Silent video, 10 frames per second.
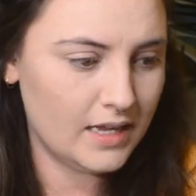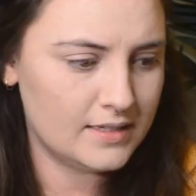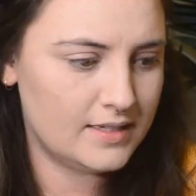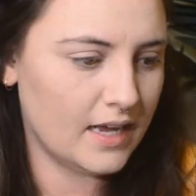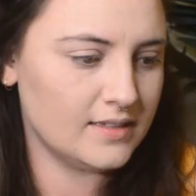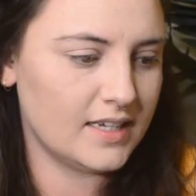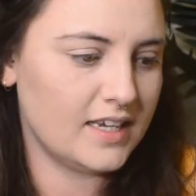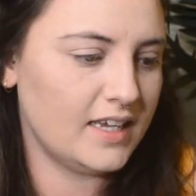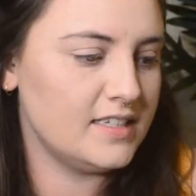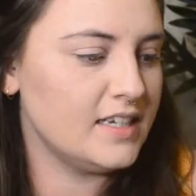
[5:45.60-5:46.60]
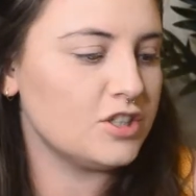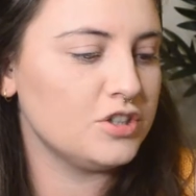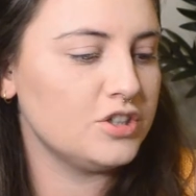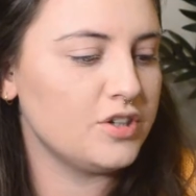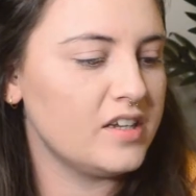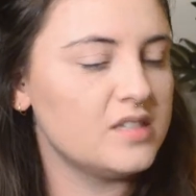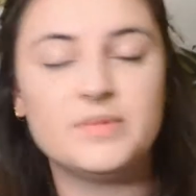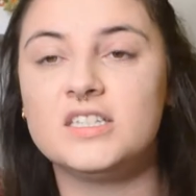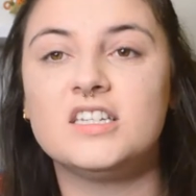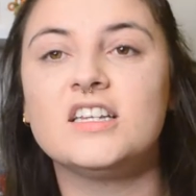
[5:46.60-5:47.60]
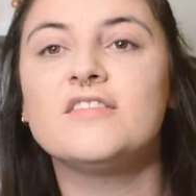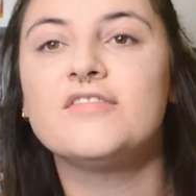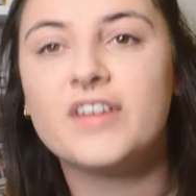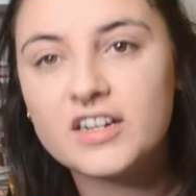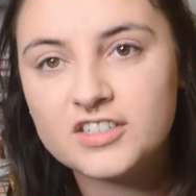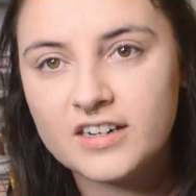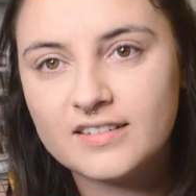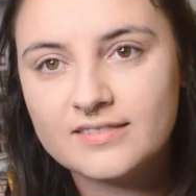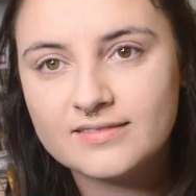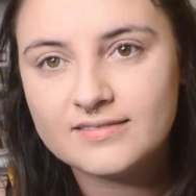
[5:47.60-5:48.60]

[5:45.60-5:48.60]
sounds like a sexually transmitted infection.